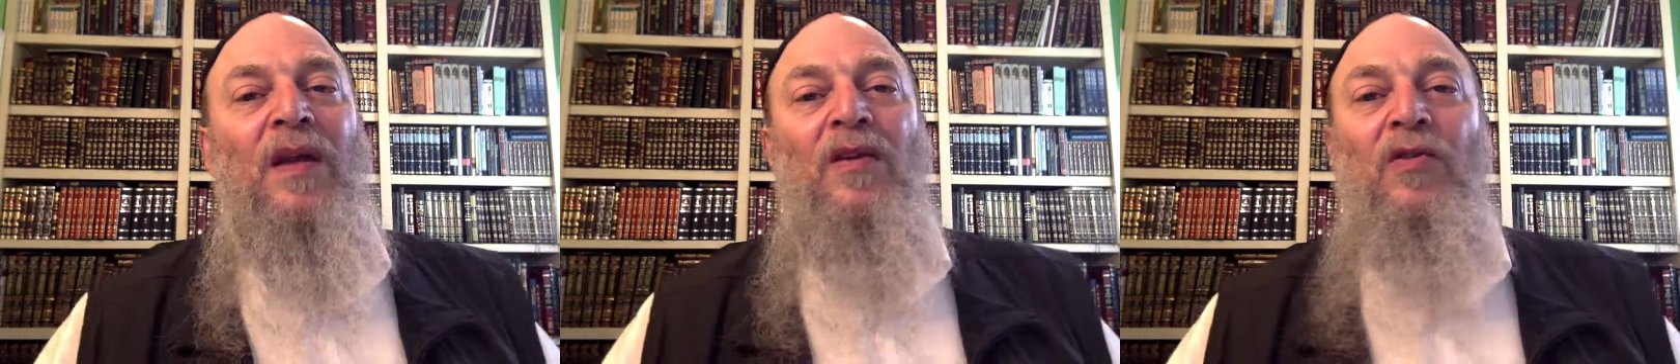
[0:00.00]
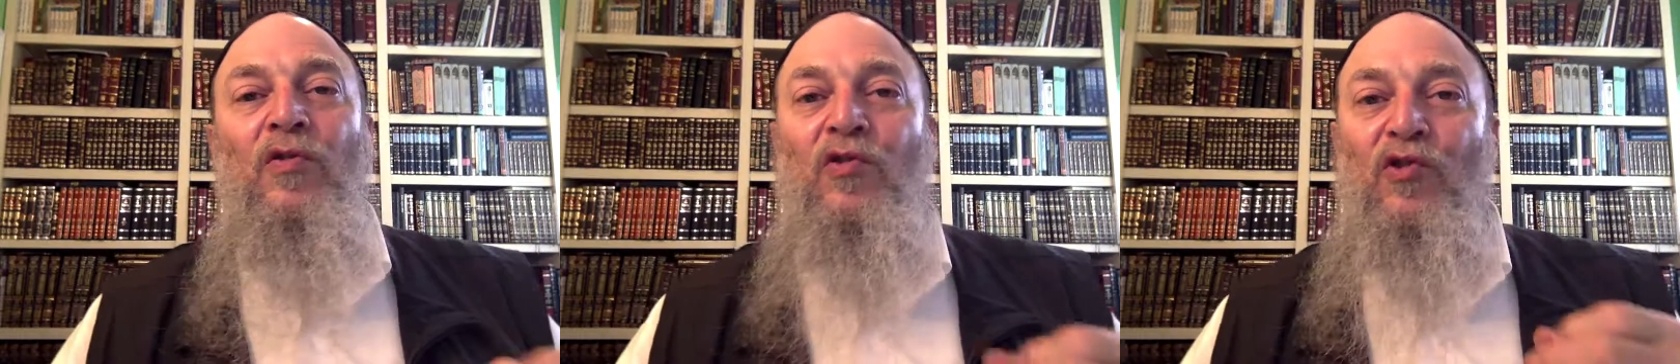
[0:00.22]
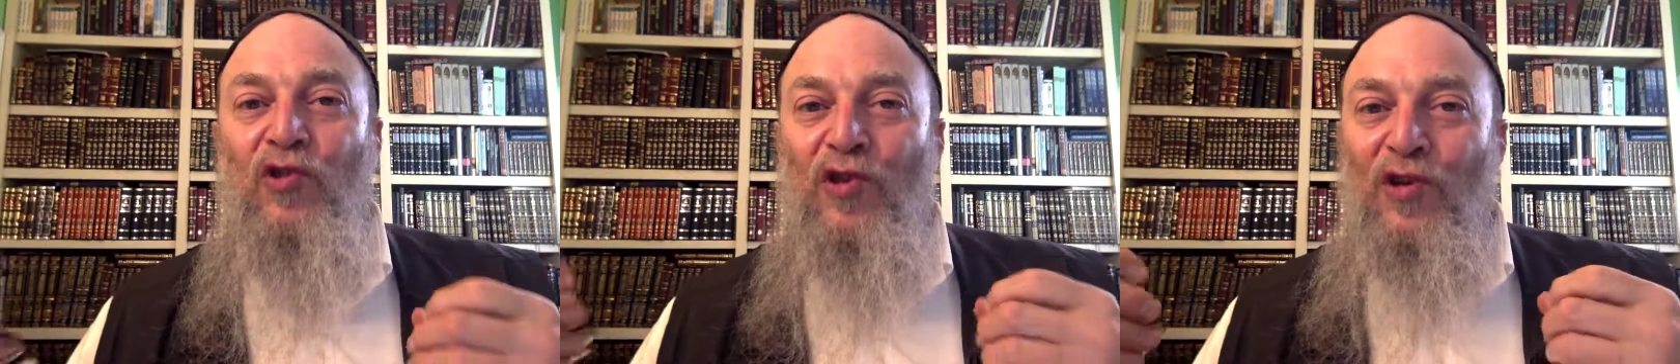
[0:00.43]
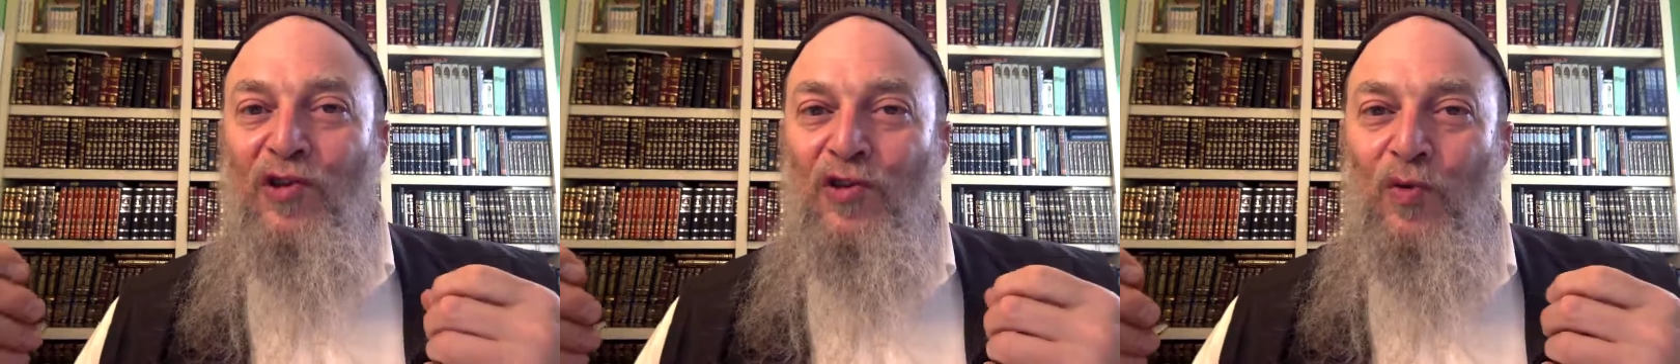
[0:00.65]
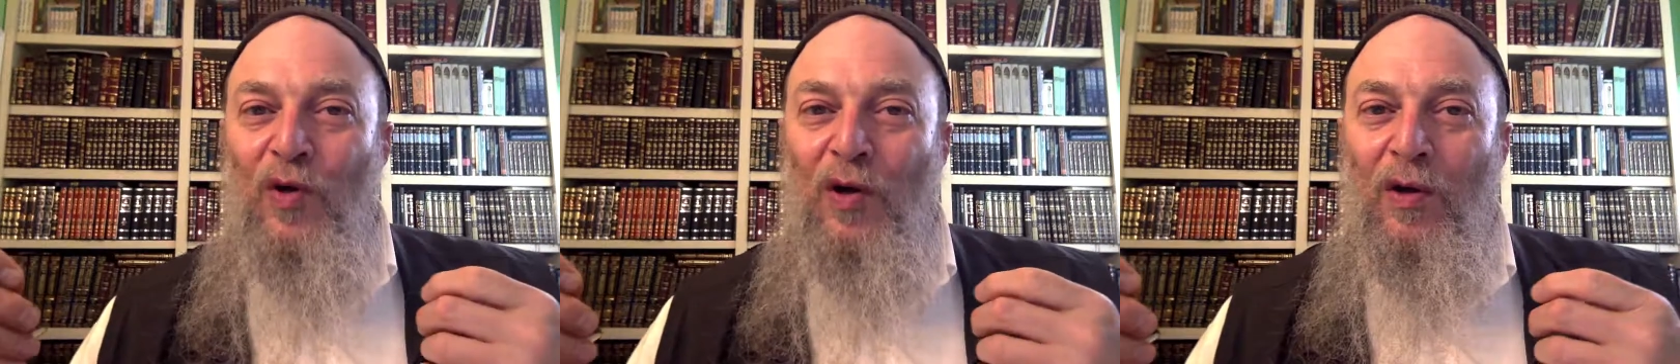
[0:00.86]
you
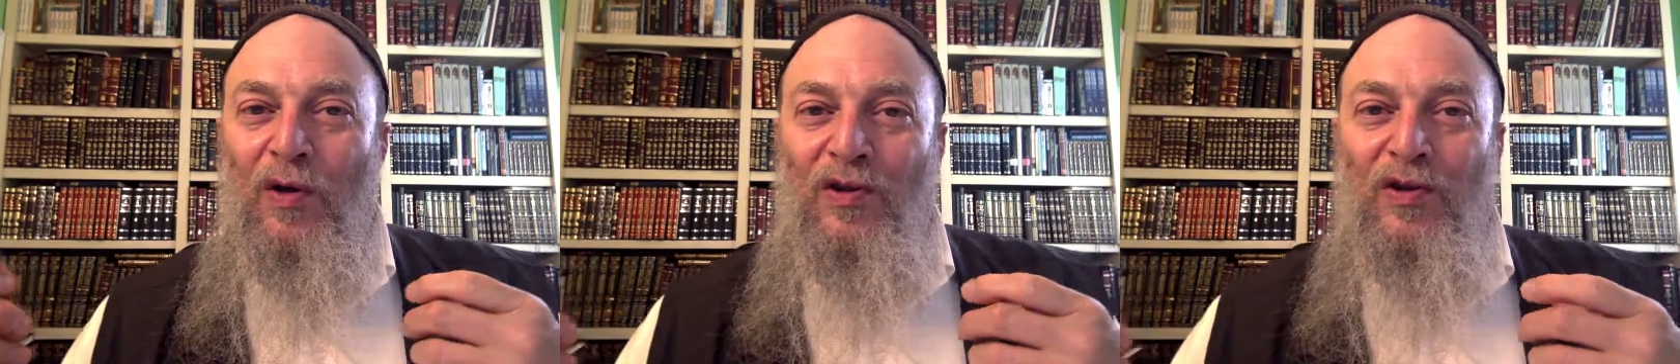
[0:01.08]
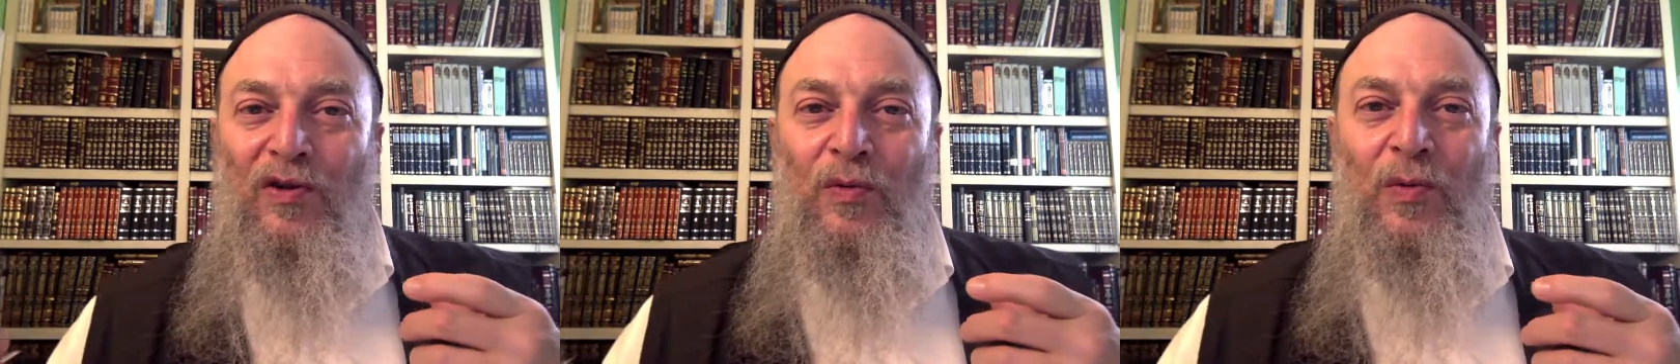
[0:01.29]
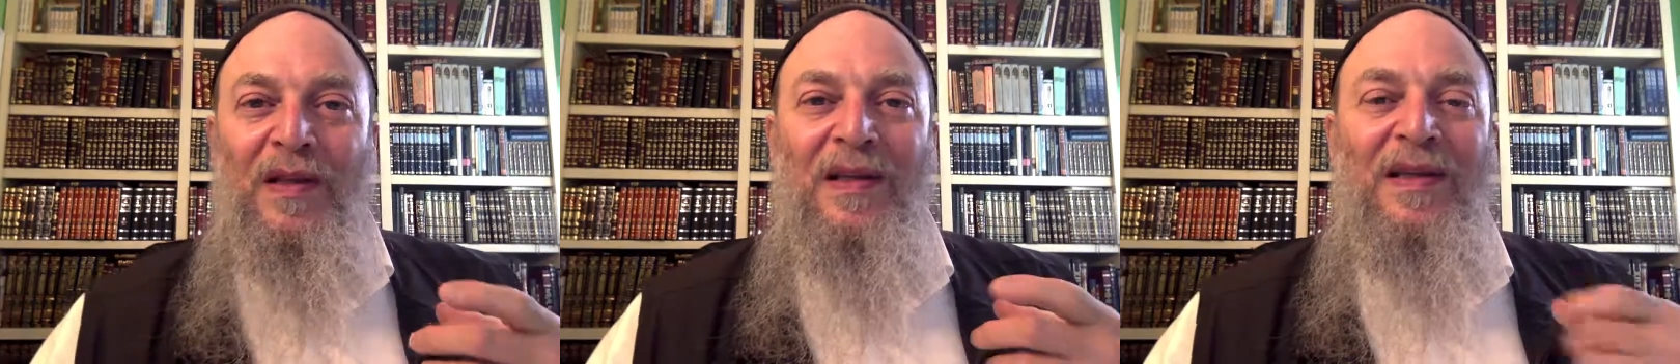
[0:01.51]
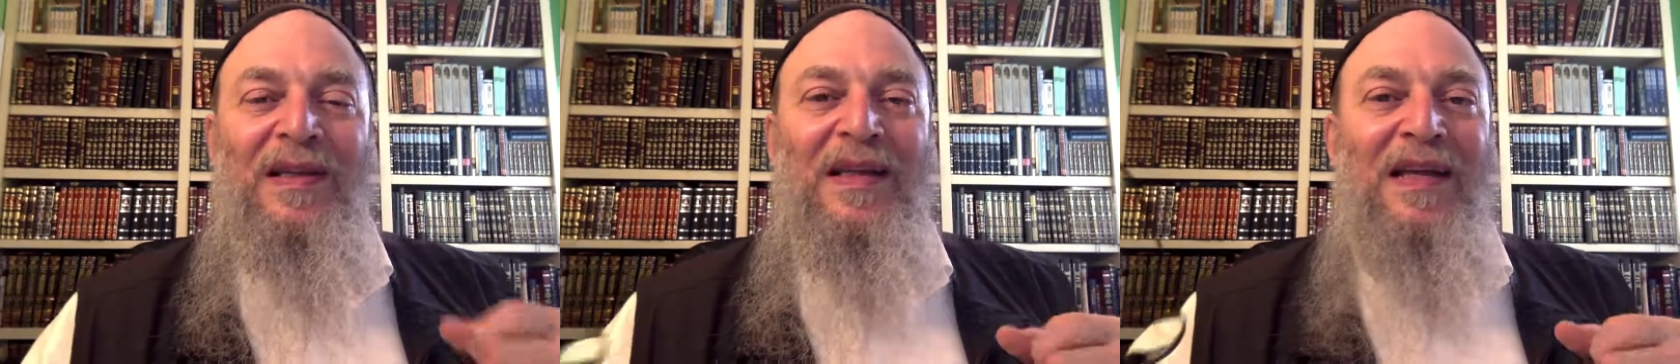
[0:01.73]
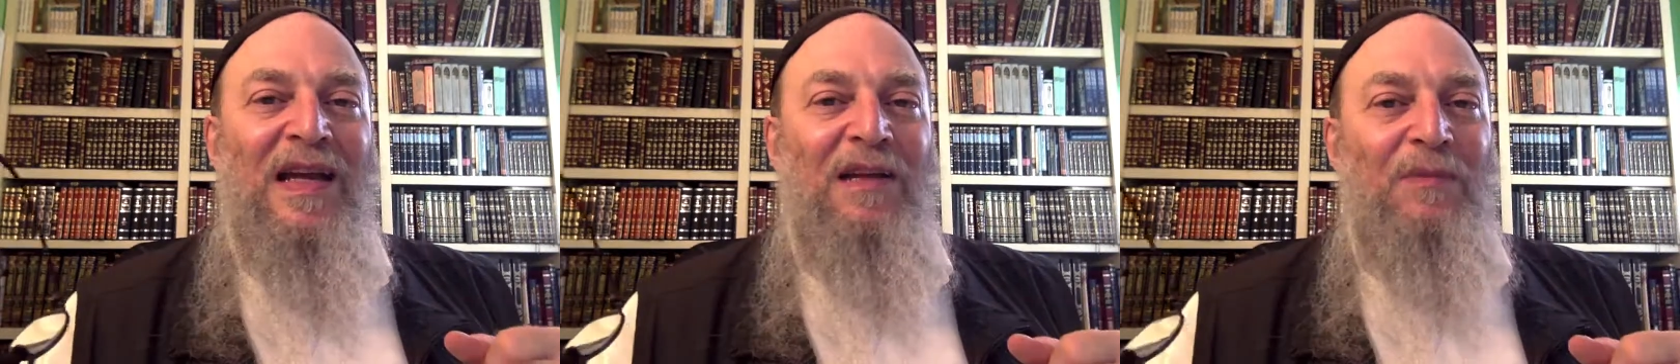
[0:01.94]
will in
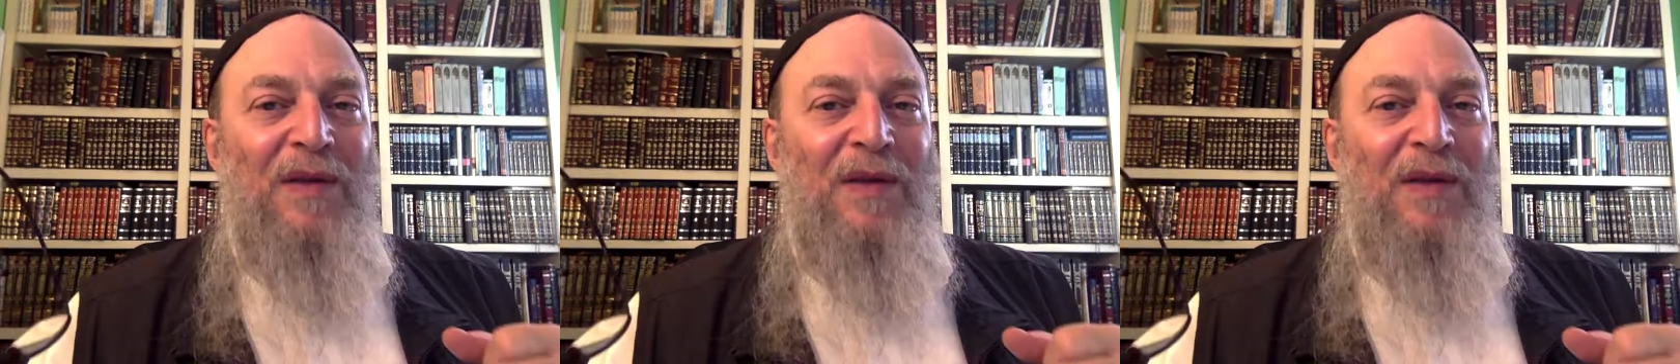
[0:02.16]
the end